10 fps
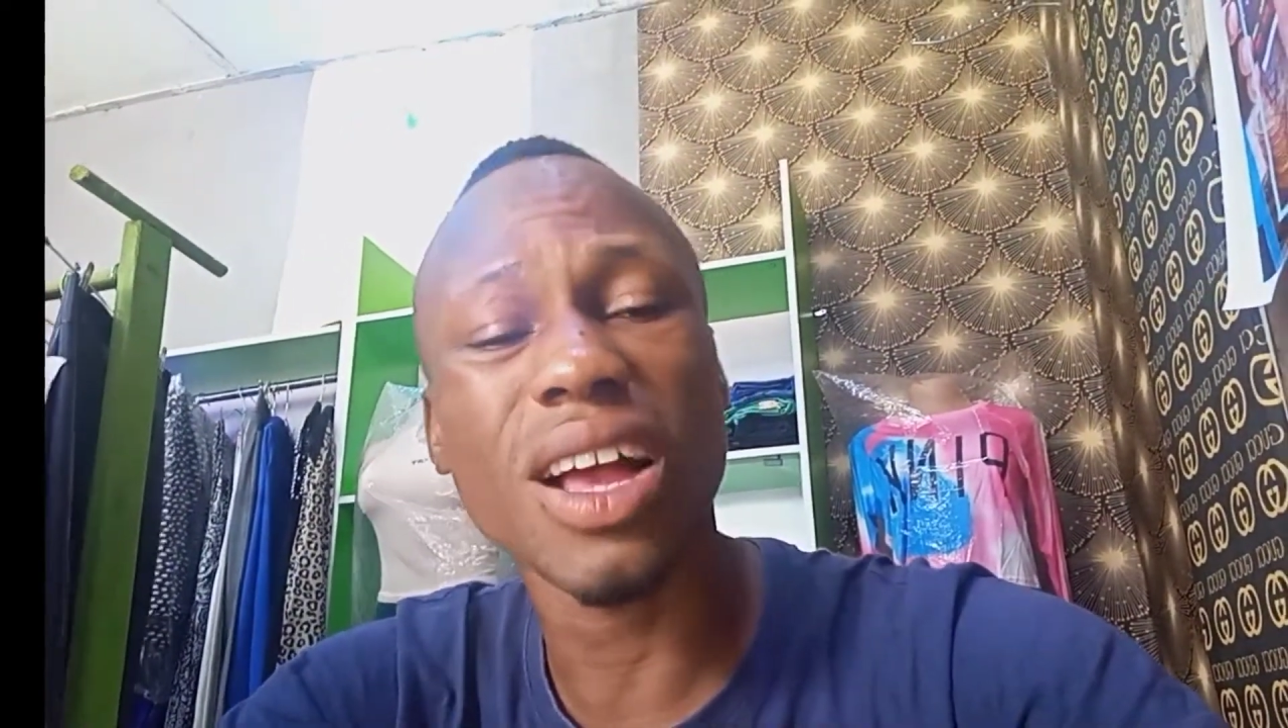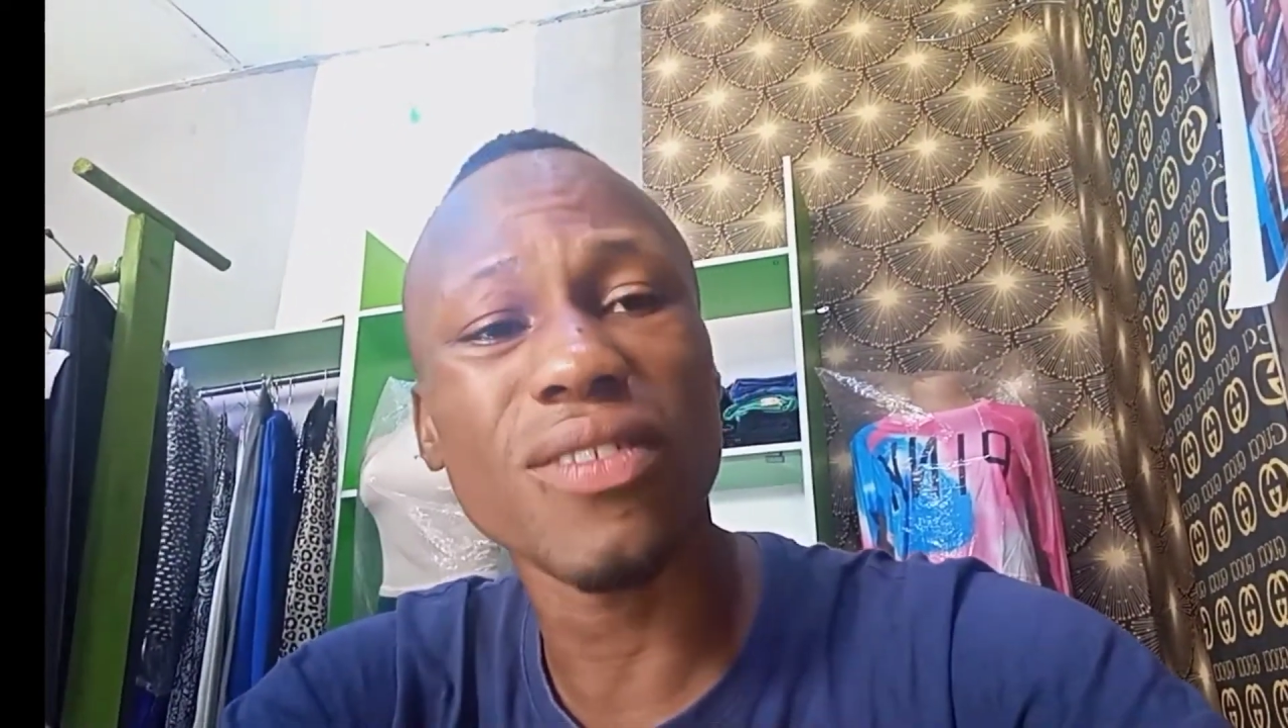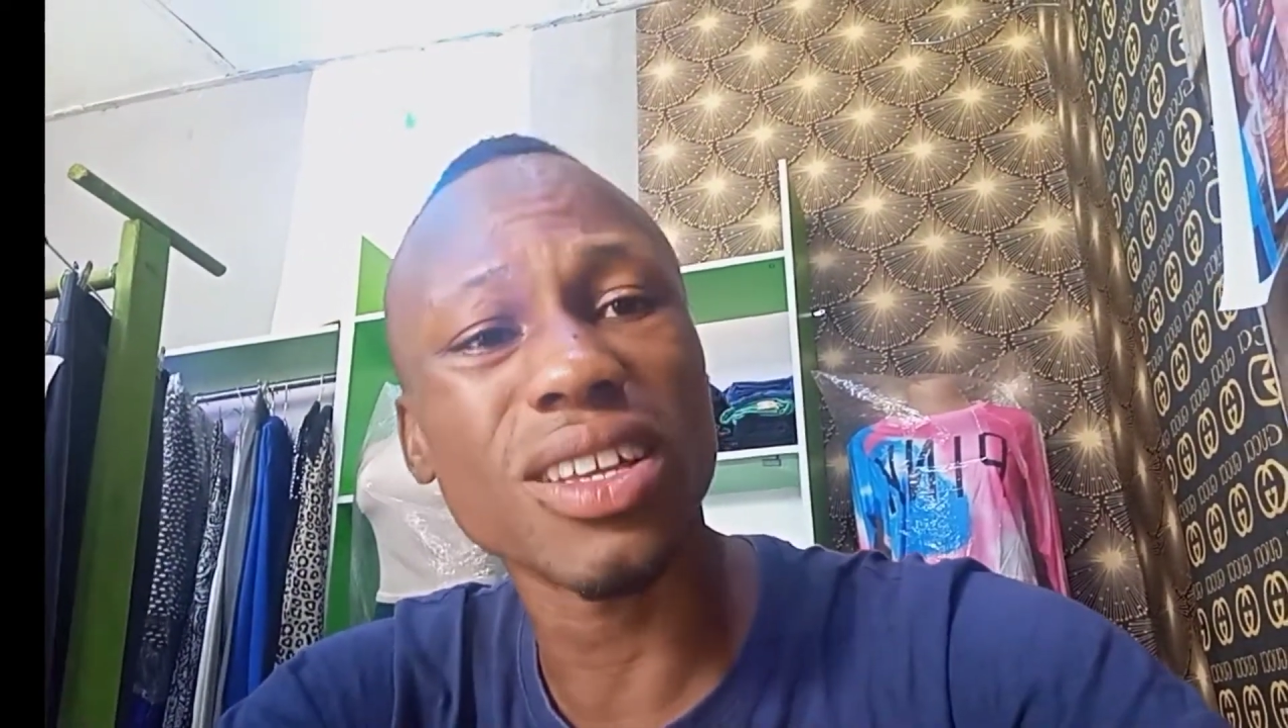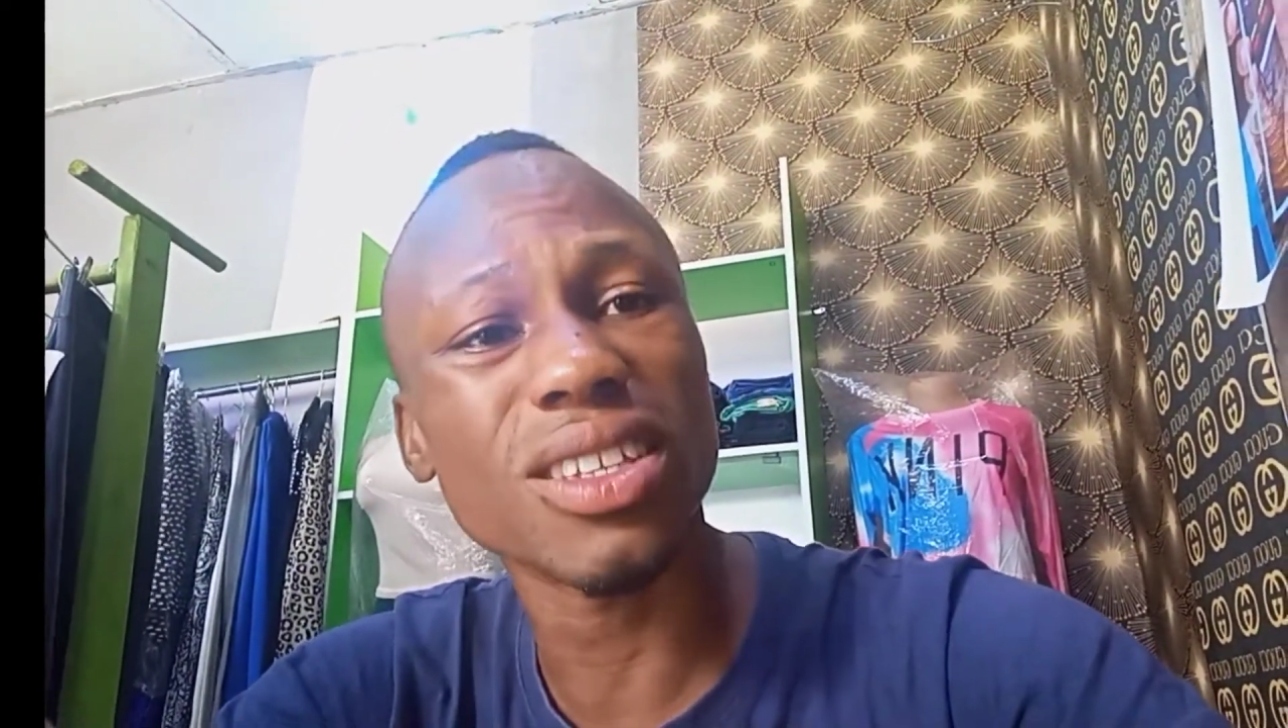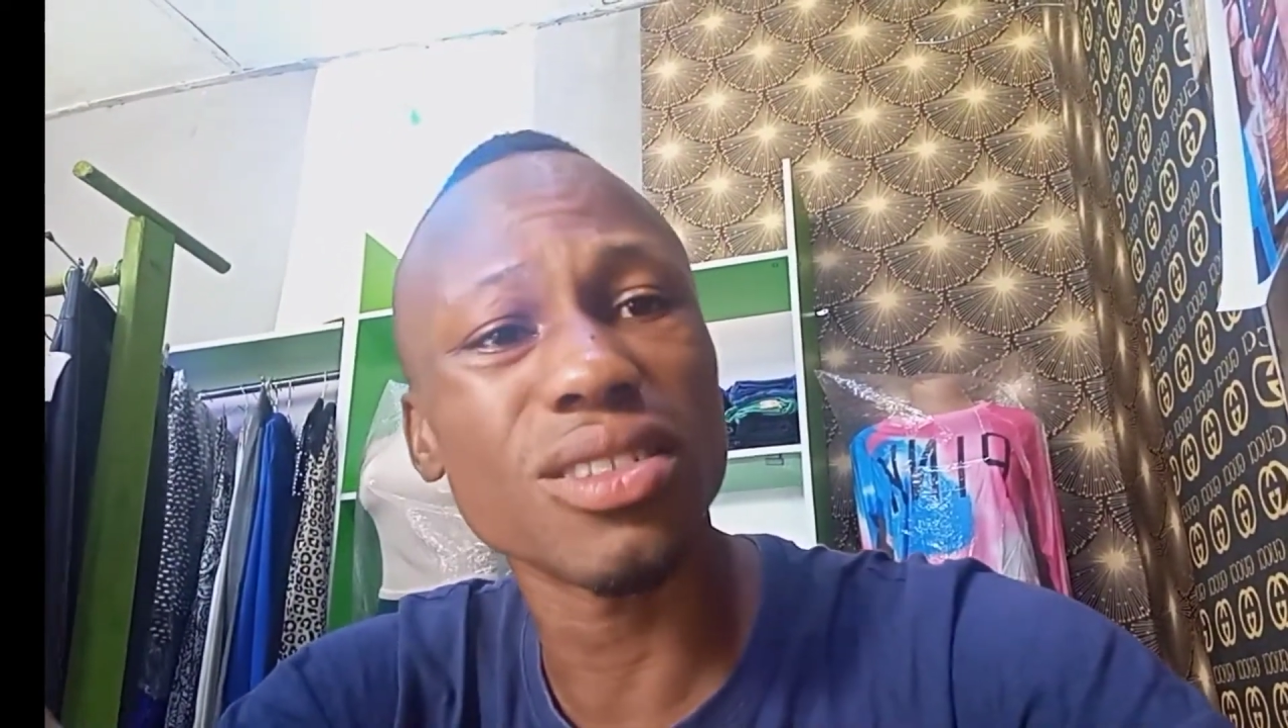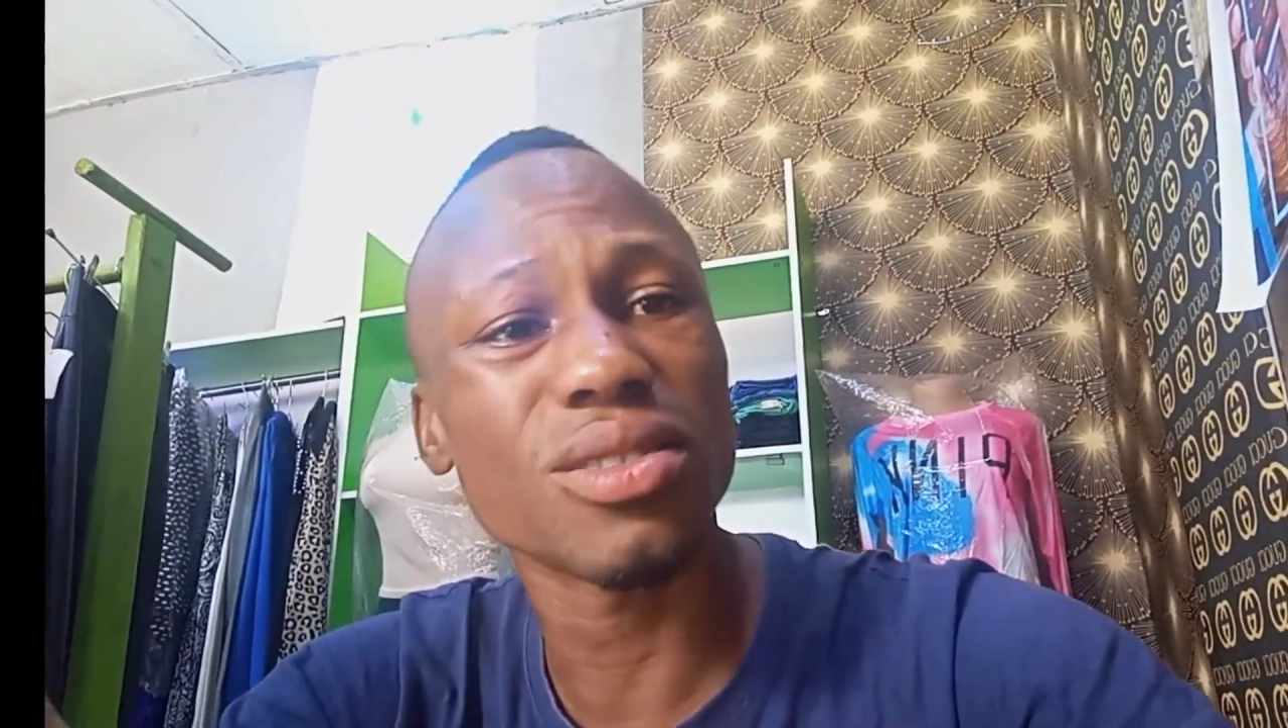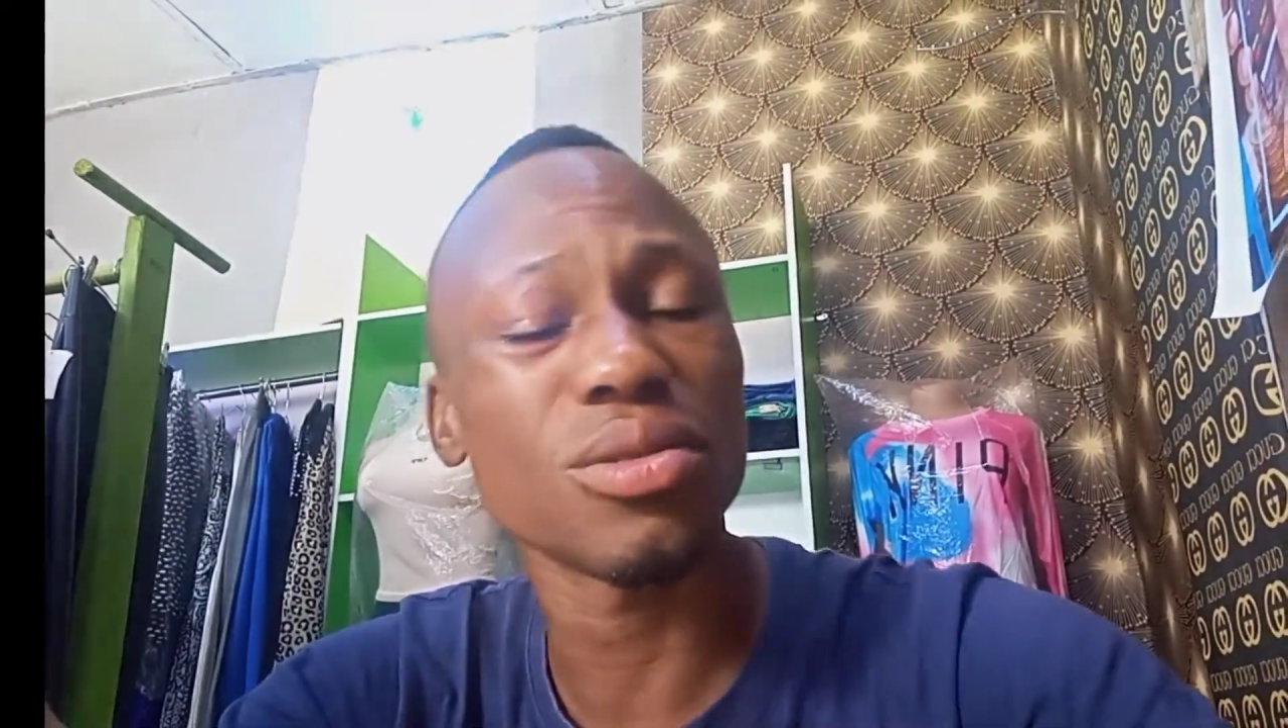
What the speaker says: have access to